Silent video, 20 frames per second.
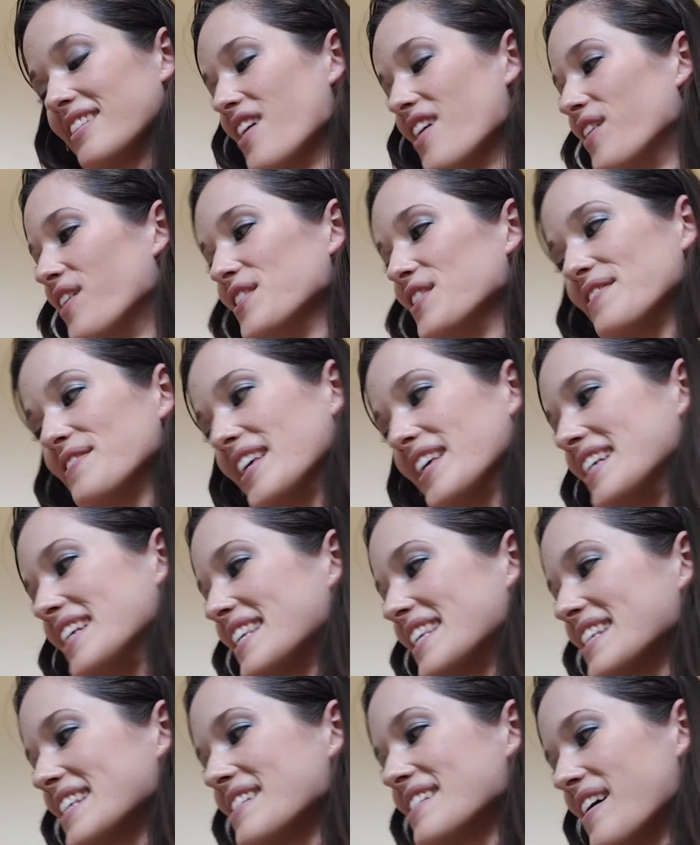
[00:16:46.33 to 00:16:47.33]
all of
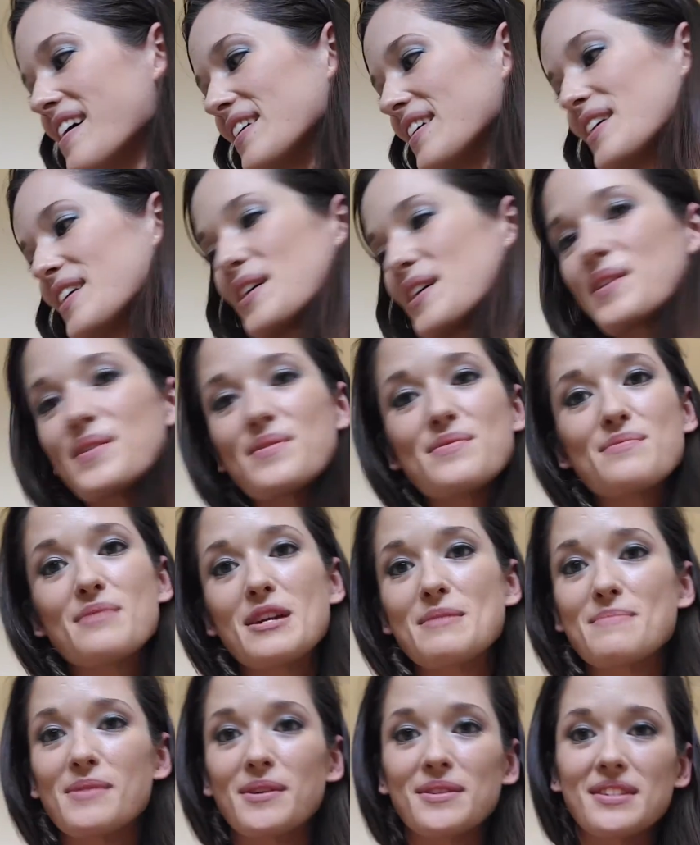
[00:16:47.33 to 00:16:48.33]
this is not like
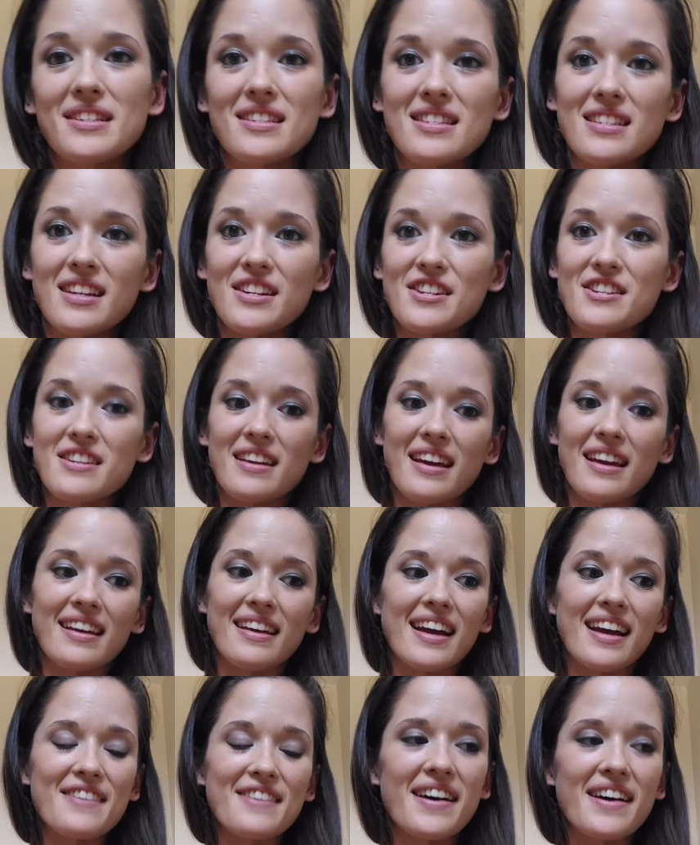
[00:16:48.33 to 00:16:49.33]
rainbows and
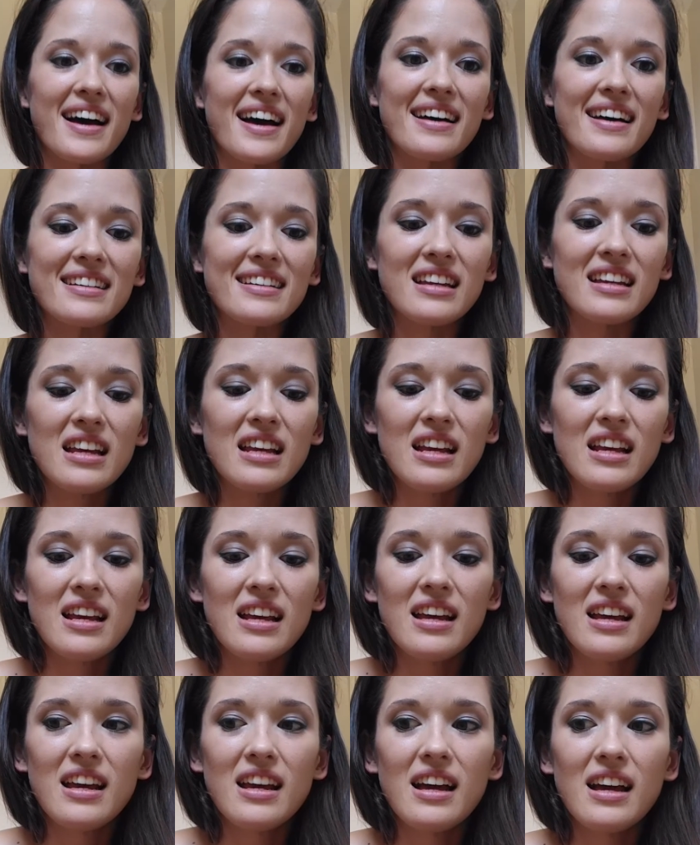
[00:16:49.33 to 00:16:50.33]
sunshine.
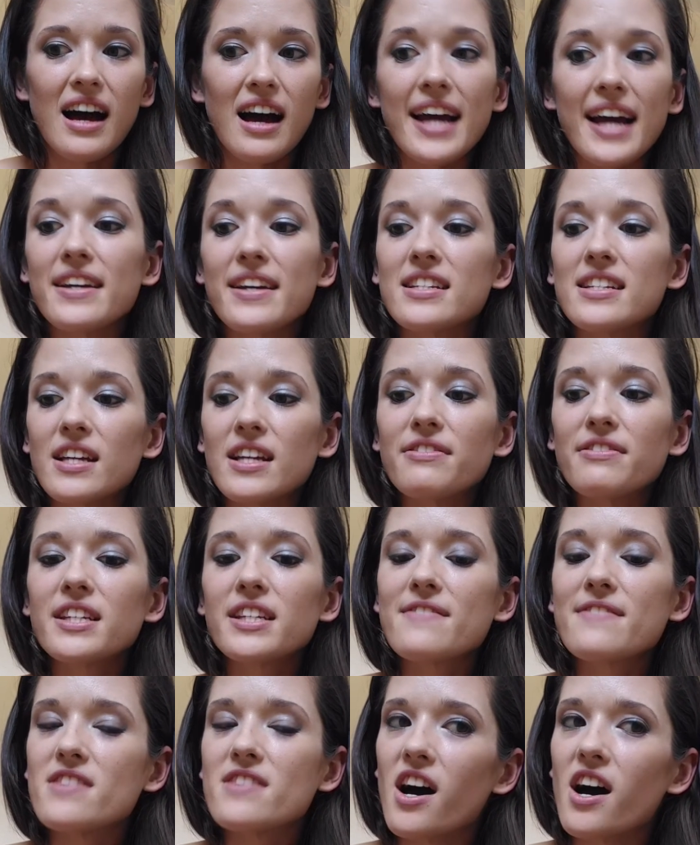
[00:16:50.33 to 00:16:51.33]
I definitely
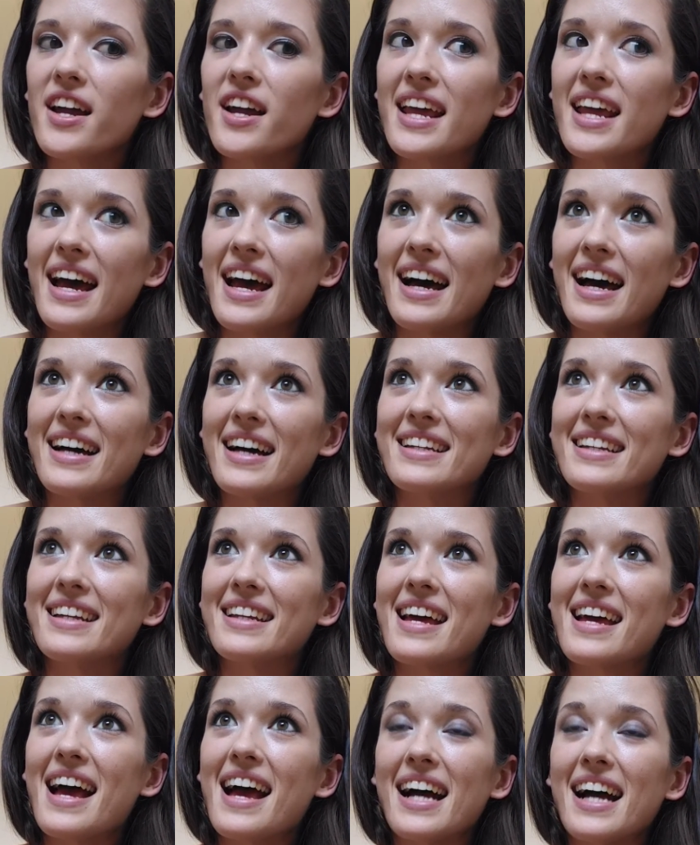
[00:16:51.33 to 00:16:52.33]
have not had
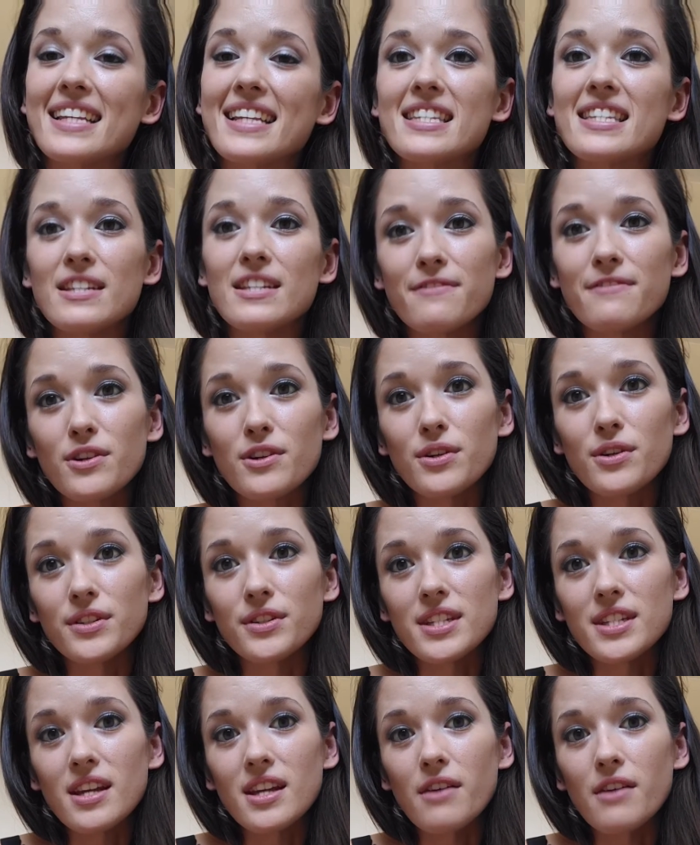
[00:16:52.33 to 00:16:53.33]
as
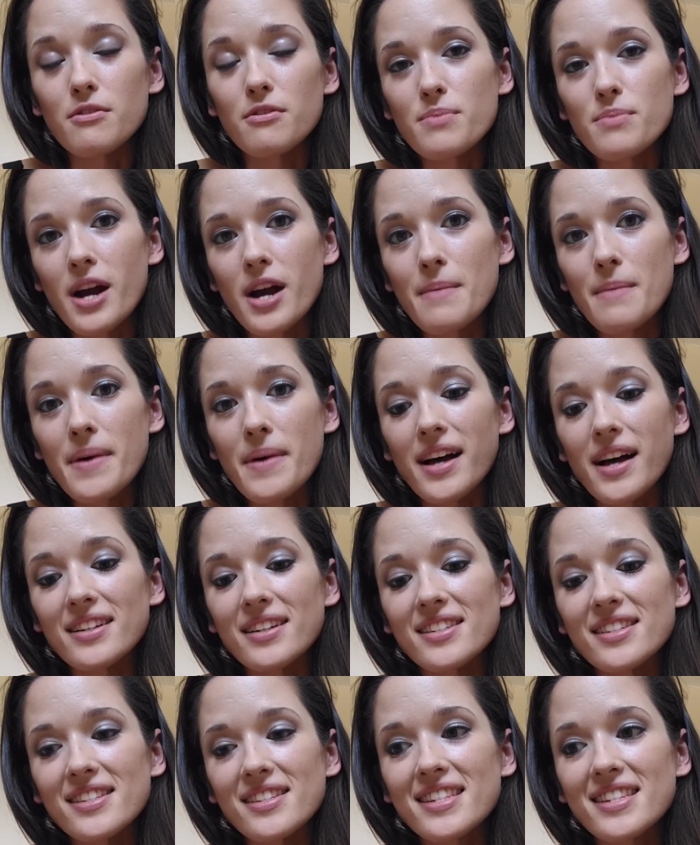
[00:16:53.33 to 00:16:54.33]
difficult of a prep
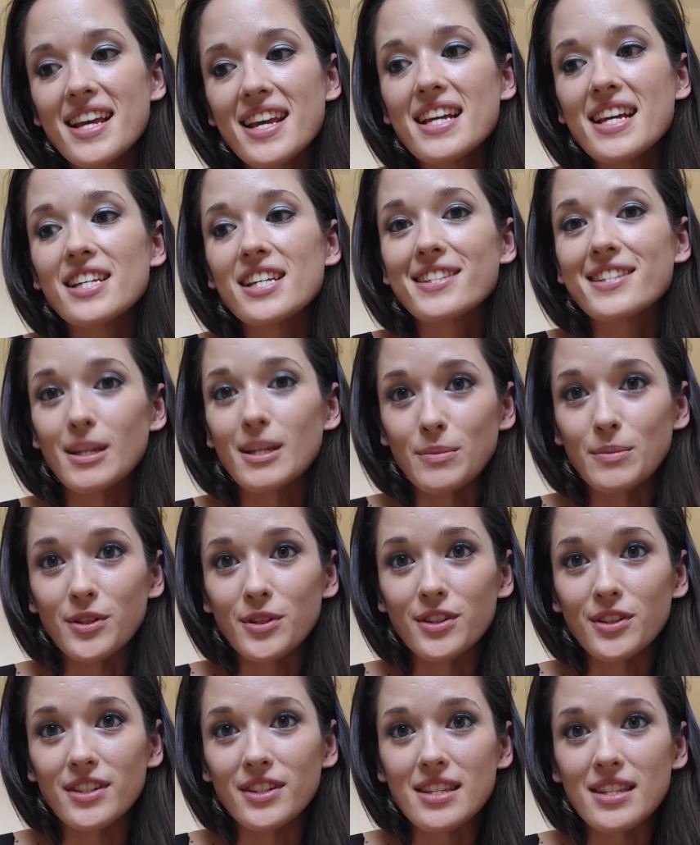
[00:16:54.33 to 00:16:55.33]
as some
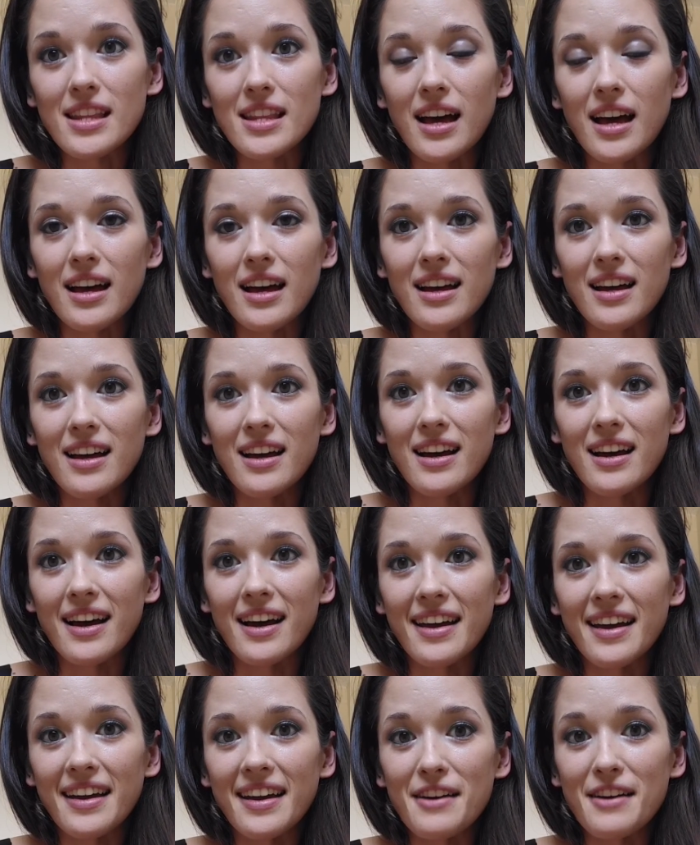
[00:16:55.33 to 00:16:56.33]
girls that
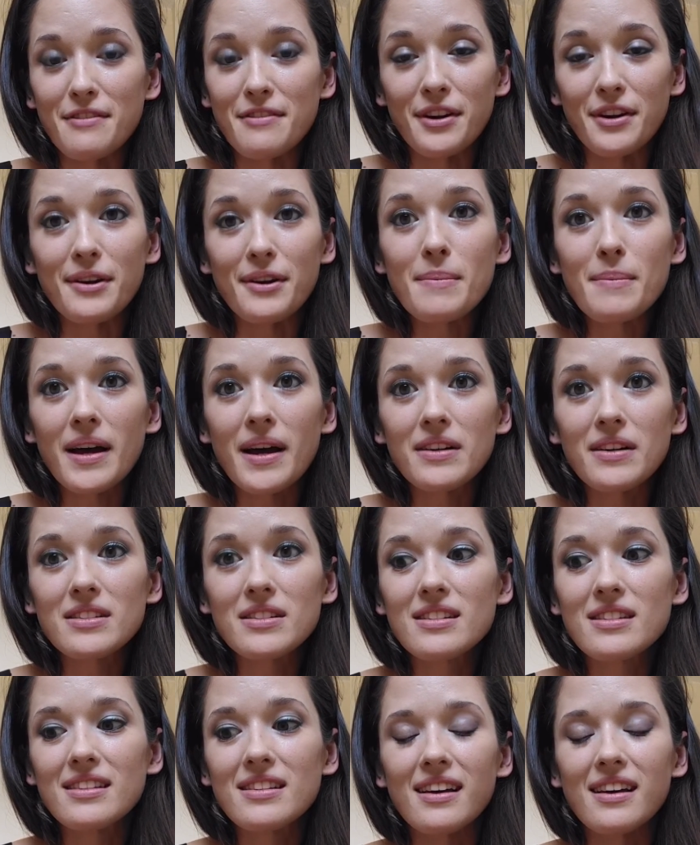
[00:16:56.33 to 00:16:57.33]
I have heard about.